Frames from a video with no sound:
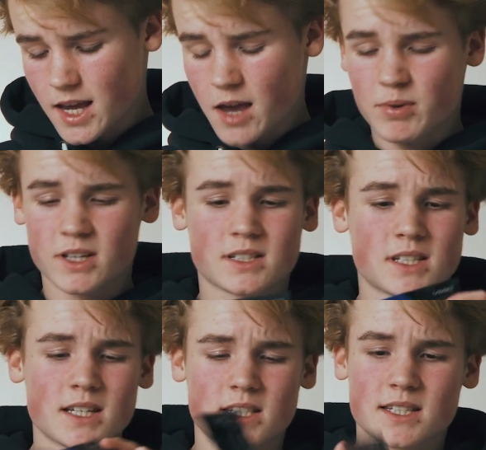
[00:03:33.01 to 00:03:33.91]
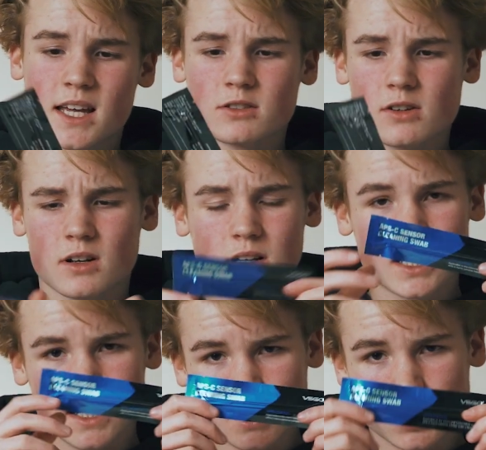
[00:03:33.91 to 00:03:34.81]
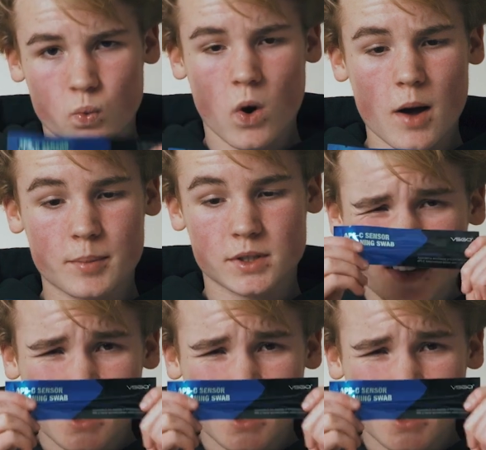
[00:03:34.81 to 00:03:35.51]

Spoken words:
APS-C sensor cleaning swabs.